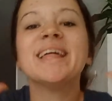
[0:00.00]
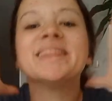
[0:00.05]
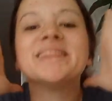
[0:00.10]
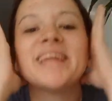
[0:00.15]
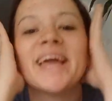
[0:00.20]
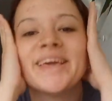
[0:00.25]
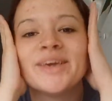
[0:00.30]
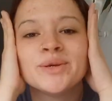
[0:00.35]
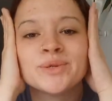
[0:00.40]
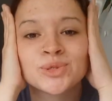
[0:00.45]

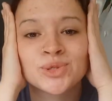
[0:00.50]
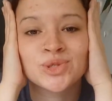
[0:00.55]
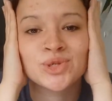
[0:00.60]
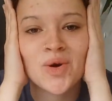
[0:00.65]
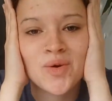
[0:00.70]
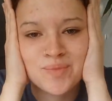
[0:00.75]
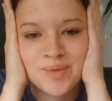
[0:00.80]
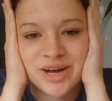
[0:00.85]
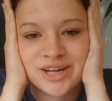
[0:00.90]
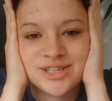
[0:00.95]
Thank you
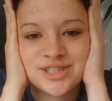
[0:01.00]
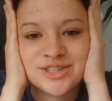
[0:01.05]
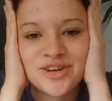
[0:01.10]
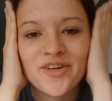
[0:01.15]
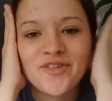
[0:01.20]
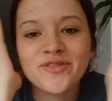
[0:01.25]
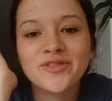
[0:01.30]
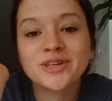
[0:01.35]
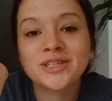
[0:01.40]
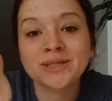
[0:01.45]
so much
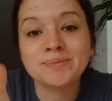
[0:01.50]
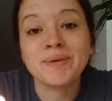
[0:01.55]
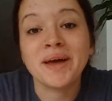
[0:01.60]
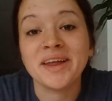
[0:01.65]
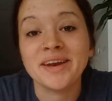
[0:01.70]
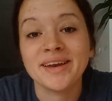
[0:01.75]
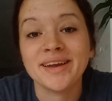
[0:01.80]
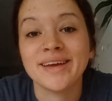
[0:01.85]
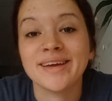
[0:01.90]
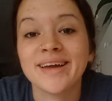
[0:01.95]
for
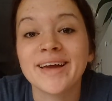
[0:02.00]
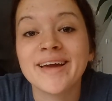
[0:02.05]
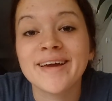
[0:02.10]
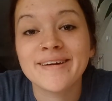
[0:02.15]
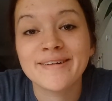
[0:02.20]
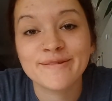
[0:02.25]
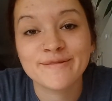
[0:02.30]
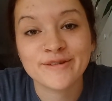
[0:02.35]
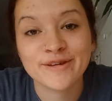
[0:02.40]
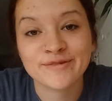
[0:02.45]
spending
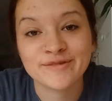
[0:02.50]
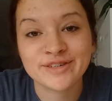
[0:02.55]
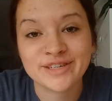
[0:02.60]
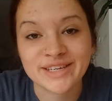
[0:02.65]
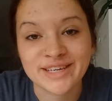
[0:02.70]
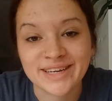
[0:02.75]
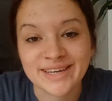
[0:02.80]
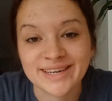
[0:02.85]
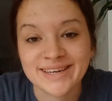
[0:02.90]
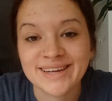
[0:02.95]

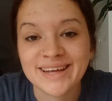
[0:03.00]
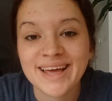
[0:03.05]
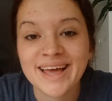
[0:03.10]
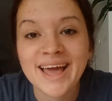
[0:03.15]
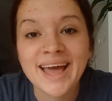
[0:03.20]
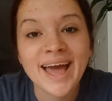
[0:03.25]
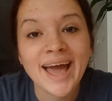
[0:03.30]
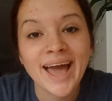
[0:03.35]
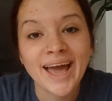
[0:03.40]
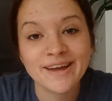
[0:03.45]
15
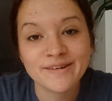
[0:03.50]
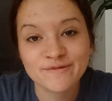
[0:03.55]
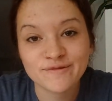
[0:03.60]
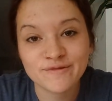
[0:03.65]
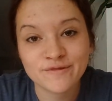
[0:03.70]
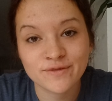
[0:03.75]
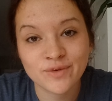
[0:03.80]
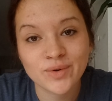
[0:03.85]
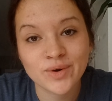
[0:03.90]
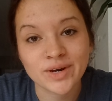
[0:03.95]
and
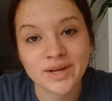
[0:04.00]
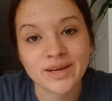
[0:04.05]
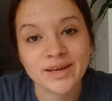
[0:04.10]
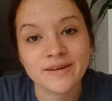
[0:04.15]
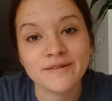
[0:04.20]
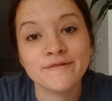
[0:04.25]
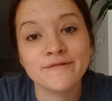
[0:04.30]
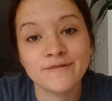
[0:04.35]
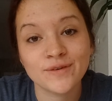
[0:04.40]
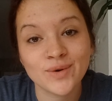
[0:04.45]

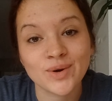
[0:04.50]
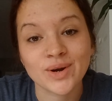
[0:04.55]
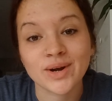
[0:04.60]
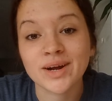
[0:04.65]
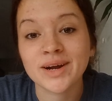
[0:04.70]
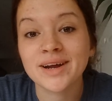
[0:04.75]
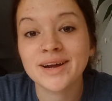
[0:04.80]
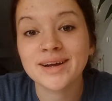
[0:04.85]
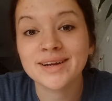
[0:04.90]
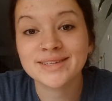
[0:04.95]
44
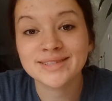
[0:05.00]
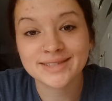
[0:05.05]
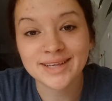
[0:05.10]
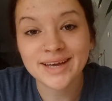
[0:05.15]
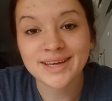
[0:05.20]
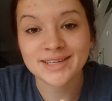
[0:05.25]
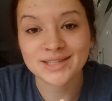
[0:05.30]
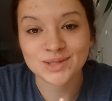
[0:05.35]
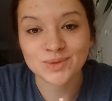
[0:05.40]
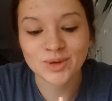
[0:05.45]

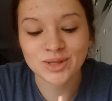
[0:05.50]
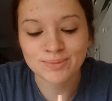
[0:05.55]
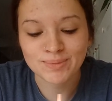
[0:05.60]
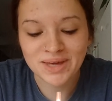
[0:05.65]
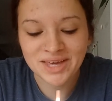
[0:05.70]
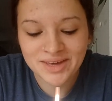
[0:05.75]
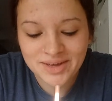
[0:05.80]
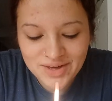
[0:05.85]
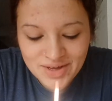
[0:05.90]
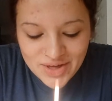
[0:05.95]
seconds with
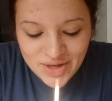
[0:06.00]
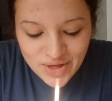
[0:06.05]
me.